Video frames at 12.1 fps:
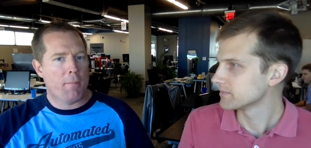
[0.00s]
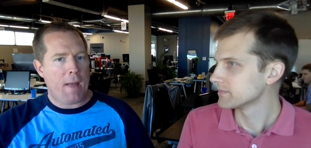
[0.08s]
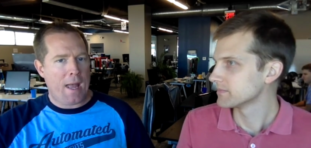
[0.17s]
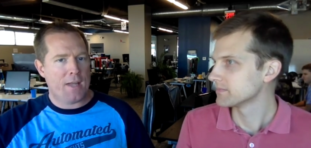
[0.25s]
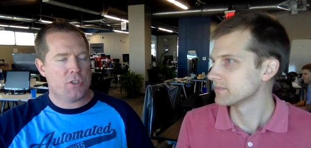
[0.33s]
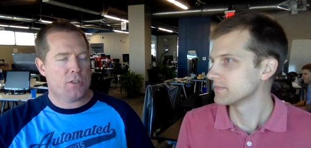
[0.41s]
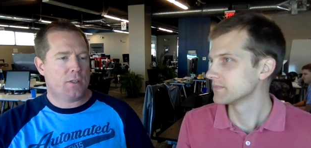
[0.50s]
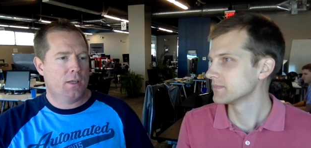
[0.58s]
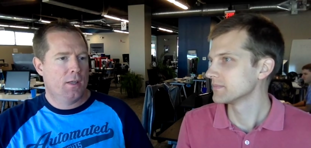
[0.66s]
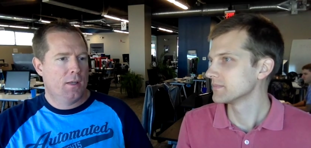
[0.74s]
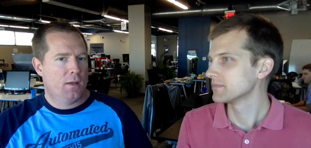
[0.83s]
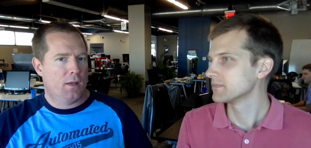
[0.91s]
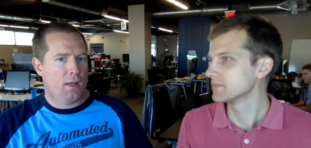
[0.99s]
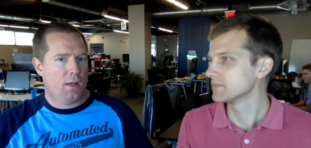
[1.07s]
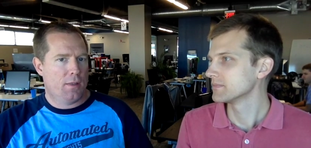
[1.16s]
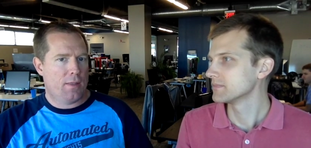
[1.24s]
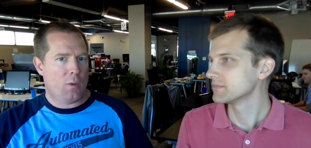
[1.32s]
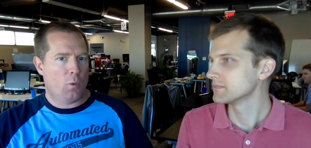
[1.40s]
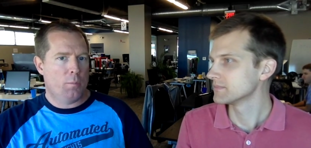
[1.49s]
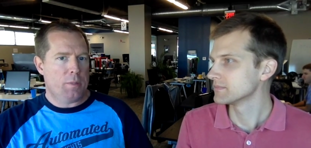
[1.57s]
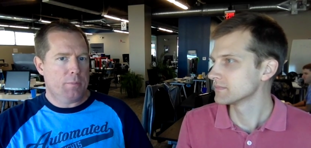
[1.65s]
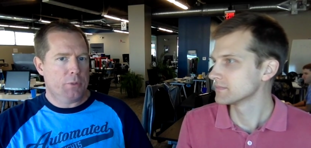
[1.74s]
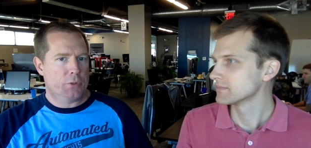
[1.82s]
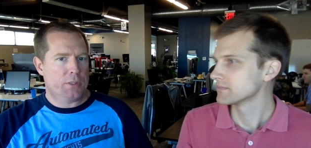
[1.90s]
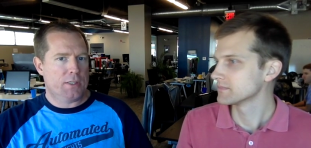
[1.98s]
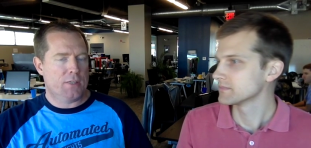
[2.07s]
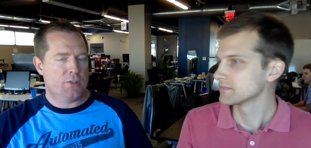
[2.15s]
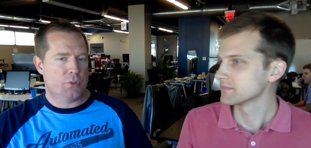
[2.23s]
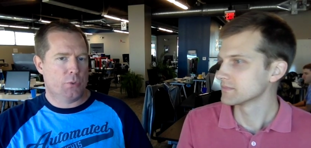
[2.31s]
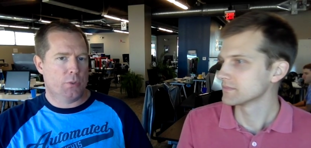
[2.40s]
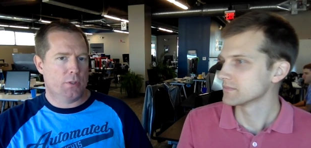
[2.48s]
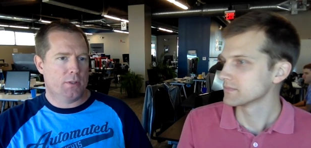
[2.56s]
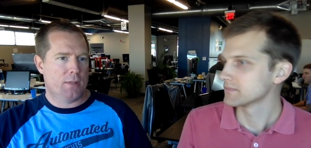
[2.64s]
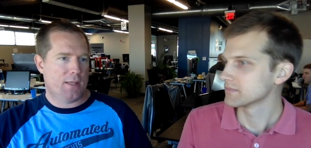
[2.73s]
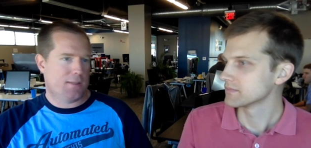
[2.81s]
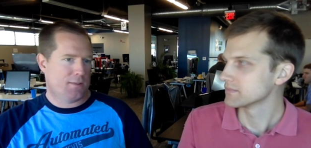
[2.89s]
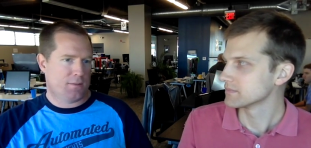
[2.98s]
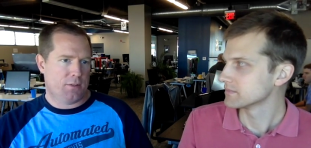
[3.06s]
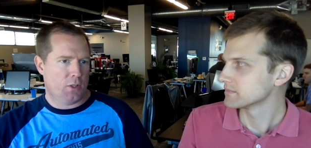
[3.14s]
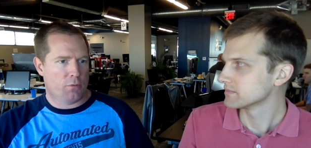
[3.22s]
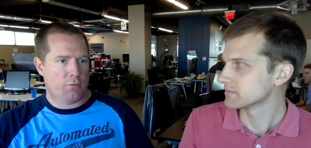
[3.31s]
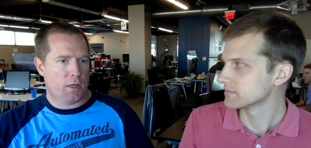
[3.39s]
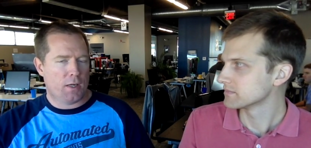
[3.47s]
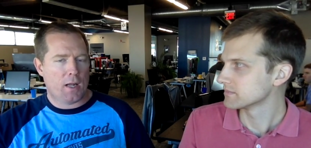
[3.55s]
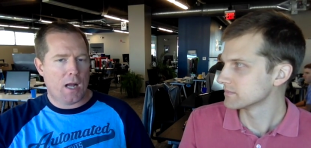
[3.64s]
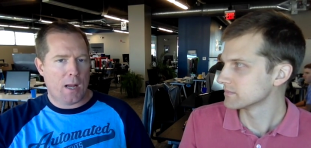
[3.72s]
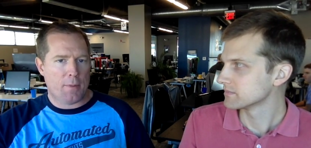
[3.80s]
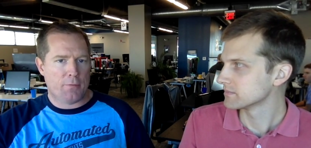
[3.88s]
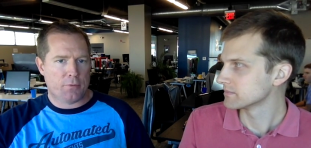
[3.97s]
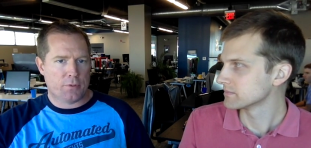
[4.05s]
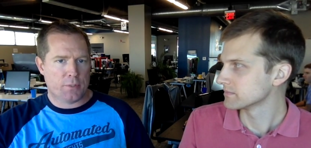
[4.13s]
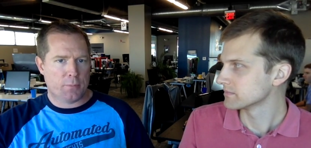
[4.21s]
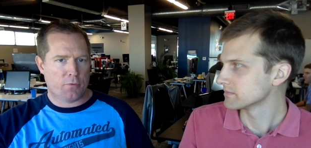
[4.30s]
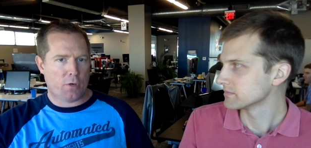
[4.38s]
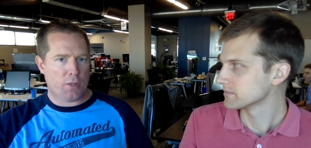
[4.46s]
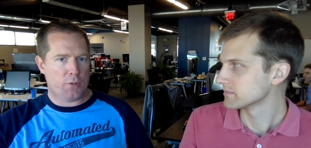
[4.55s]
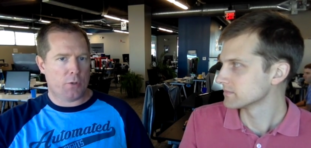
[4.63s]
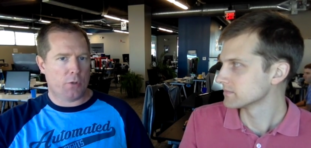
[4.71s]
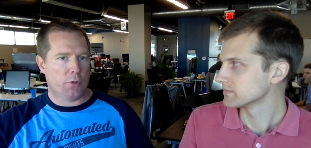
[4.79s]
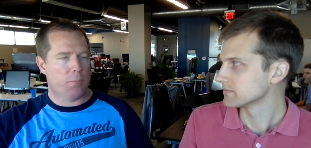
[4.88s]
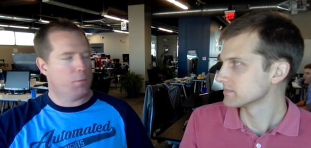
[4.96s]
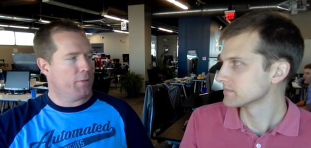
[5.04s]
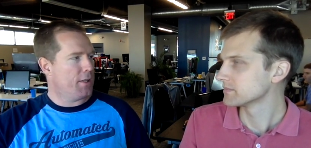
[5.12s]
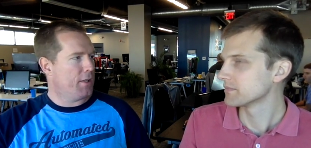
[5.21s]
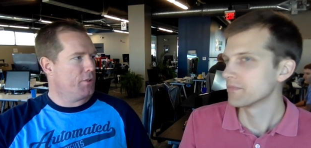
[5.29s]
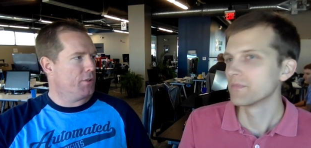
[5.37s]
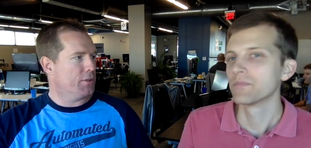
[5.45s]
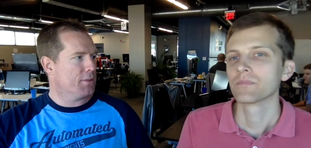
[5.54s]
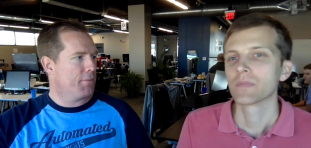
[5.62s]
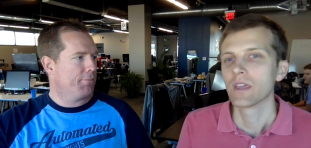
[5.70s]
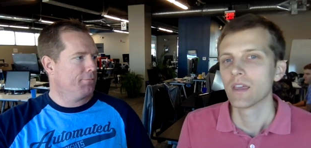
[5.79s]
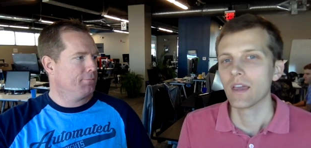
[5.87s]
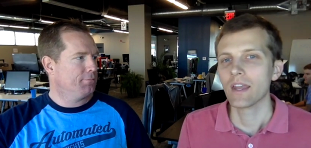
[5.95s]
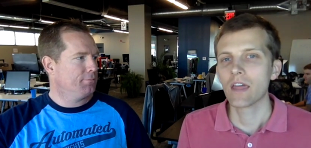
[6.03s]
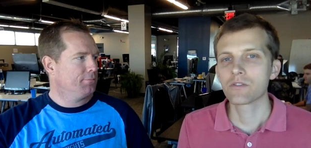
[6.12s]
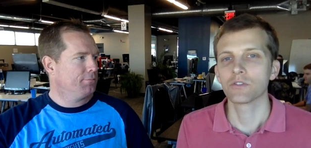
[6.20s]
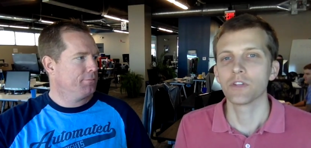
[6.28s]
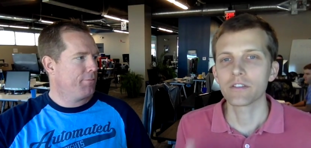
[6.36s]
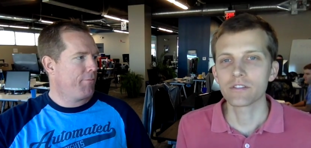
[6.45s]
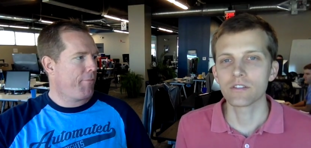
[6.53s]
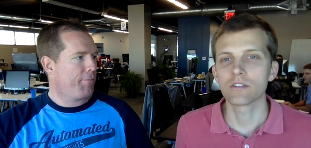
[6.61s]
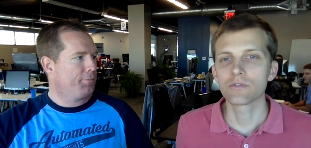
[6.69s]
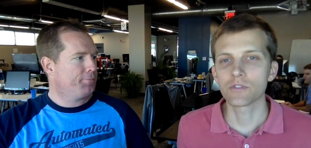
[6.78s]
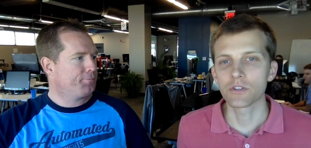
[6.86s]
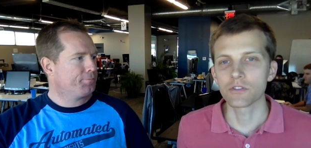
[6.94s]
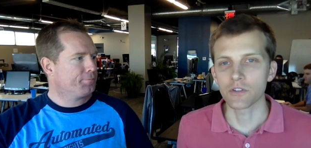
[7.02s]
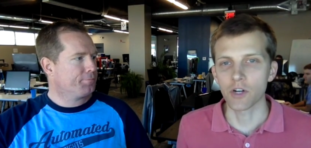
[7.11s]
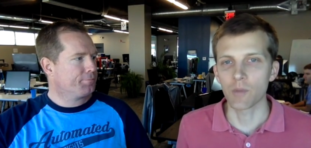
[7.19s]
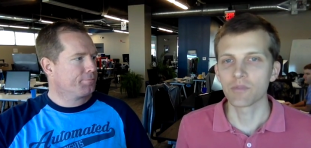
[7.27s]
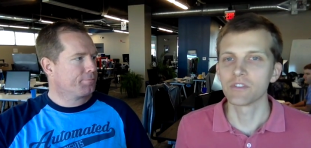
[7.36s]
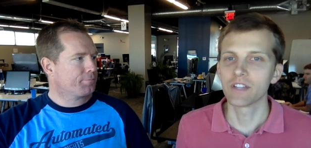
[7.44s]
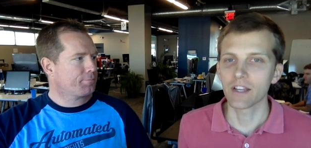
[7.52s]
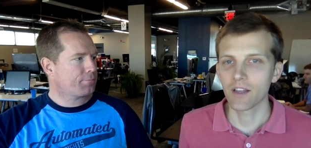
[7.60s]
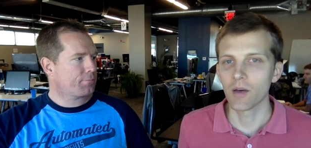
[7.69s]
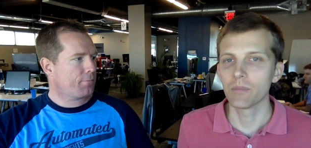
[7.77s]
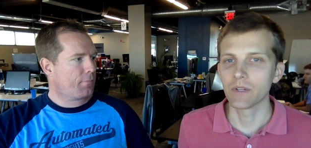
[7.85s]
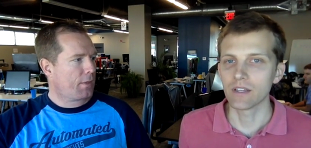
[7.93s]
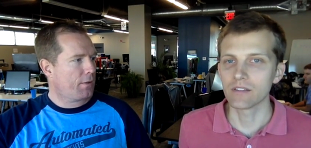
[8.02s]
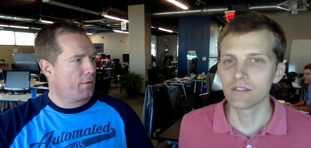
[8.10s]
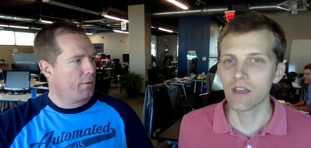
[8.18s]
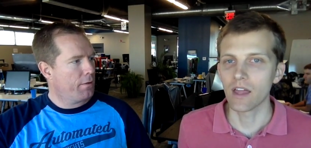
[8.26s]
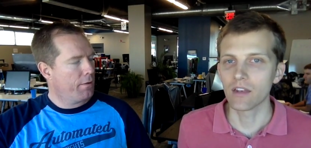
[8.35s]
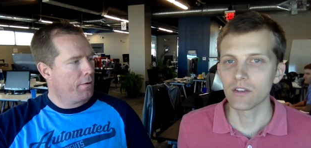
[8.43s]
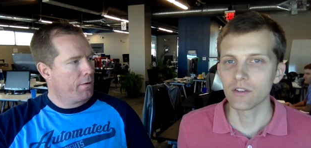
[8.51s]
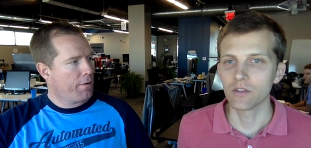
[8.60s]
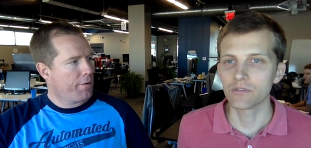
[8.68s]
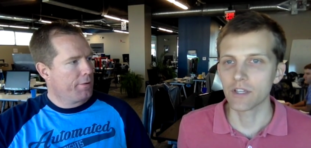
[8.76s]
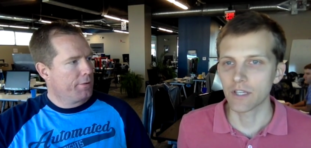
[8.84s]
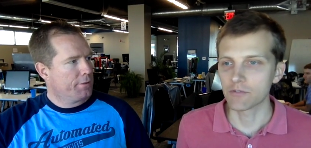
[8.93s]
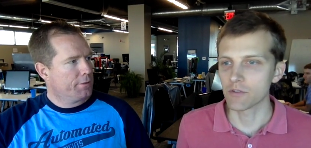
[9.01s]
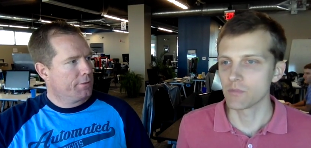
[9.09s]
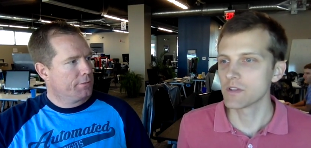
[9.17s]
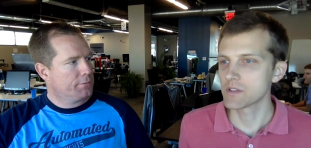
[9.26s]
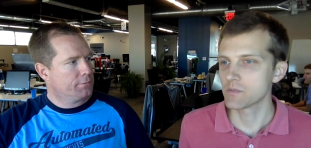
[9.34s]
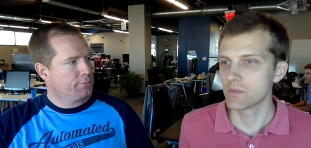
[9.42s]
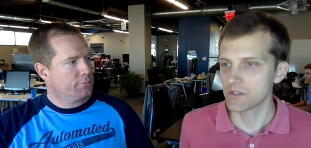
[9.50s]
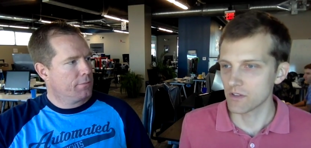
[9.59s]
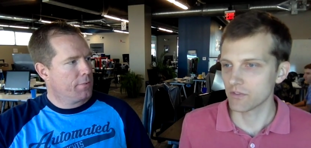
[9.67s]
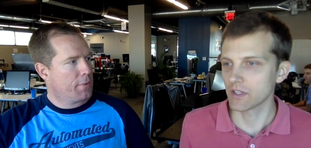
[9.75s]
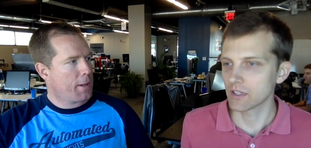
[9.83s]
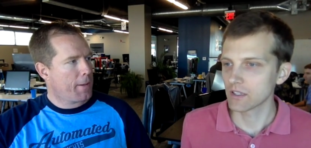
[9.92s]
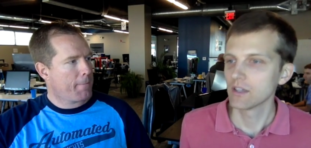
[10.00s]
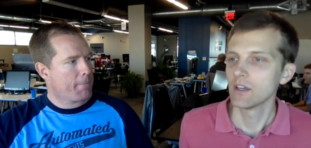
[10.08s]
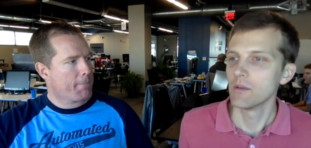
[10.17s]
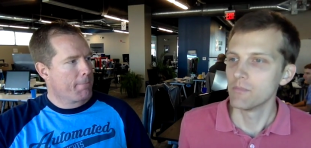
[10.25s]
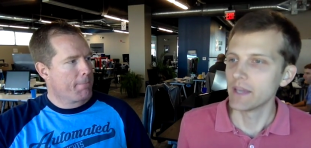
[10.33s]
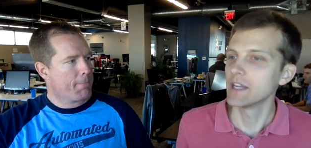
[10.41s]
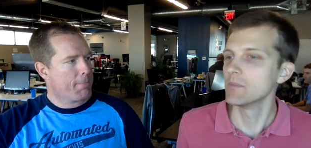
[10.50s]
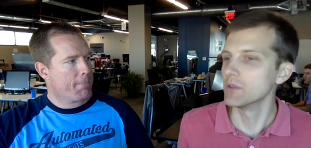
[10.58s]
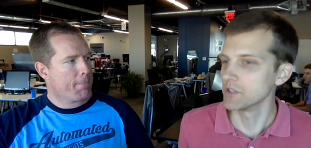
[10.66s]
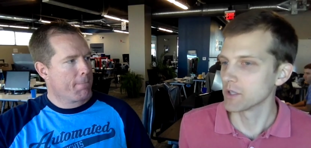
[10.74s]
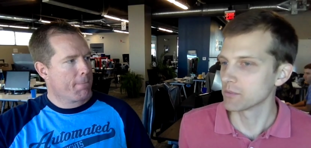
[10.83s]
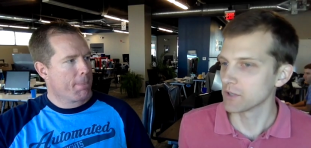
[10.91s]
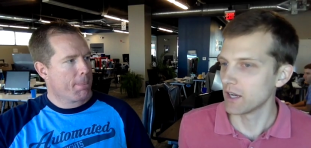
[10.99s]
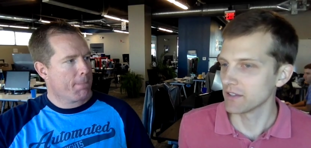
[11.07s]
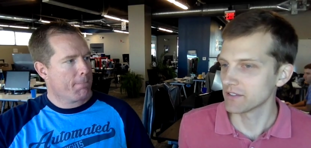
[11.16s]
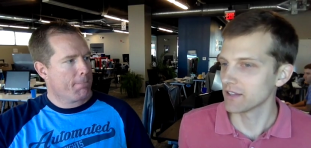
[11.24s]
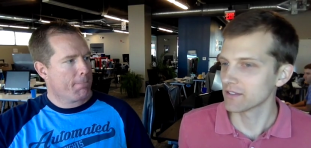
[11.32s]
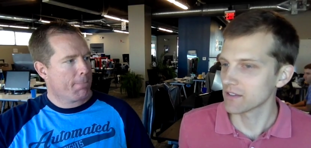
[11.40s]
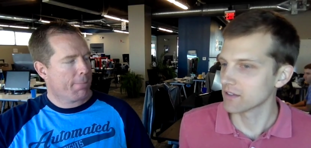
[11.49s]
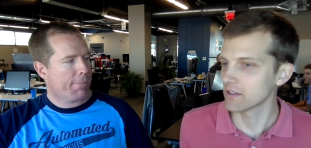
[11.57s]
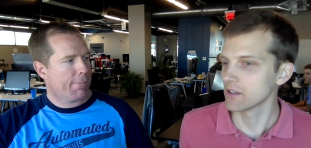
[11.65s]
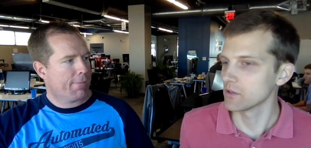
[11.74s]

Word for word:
Speaker 1: magic uh, that we'll be building into it. That's you know very common for some of our internal implementations.
Speaker 2: Any other lessons for startups and tech companies that you've taken from this specific beta building process? Things that you